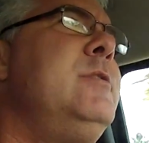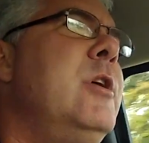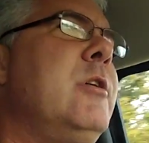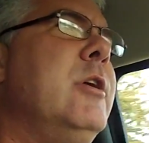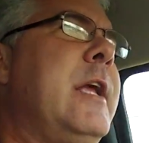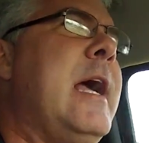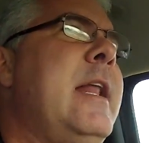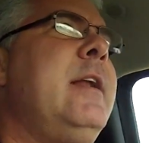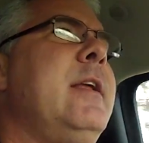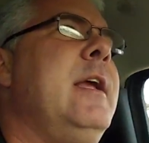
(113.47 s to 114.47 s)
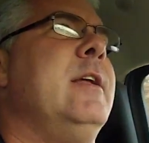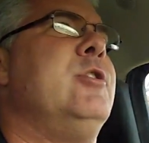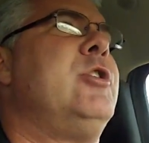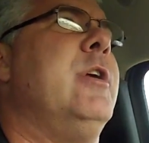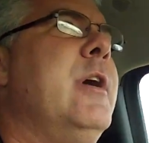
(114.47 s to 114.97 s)
took a look at it,
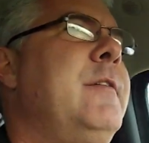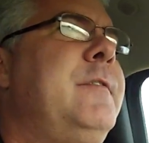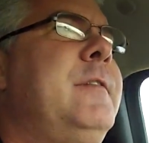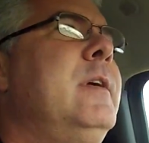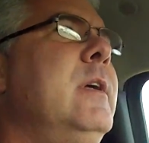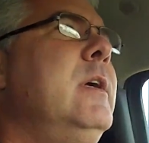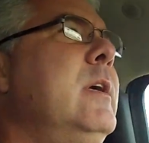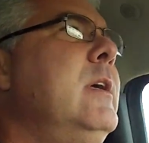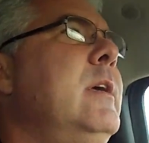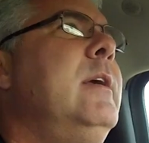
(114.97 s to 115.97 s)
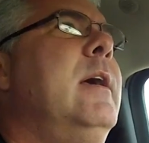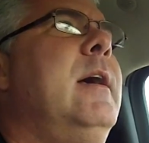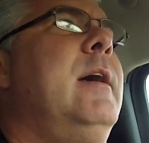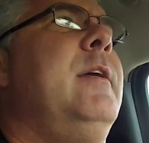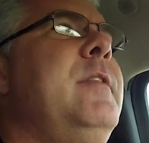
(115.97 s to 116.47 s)
and sure enough,
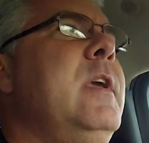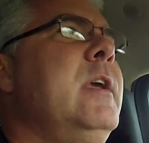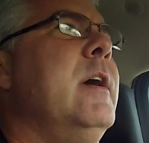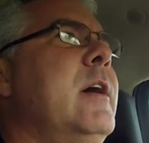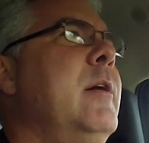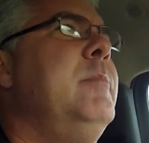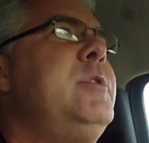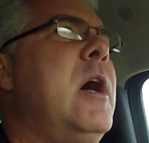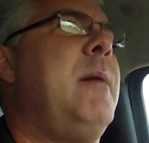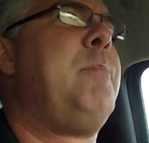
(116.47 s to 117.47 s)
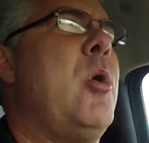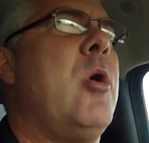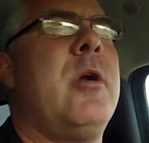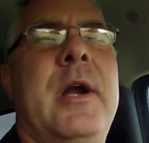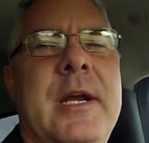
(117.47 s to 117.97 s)
uh, the uh, top
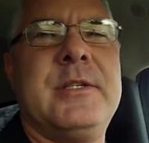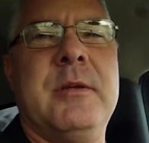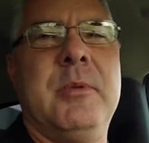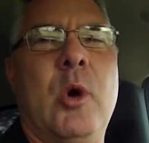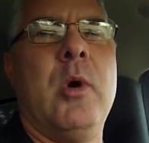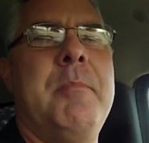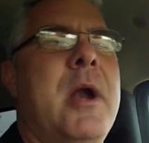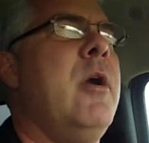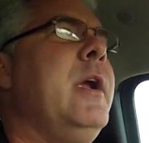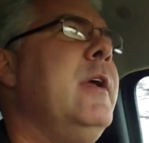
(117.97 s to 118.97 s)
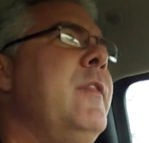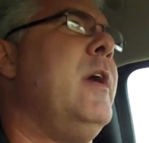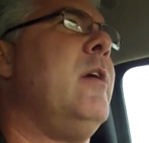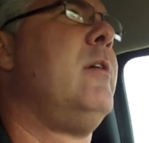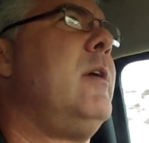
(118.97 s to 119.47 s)
part, or I guess the blower bearing in
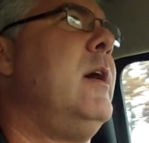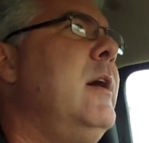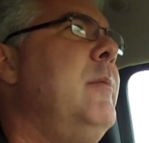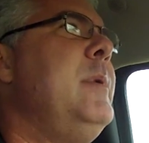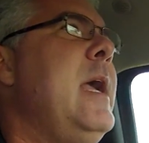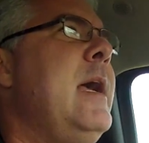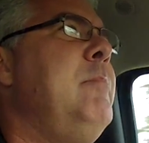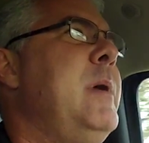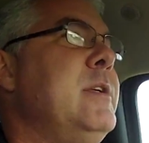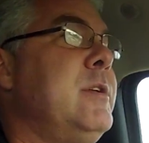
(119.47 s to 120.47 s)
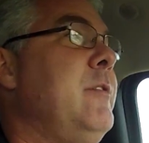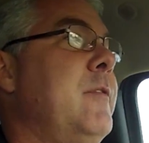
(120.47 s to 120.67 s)
there, um, had basically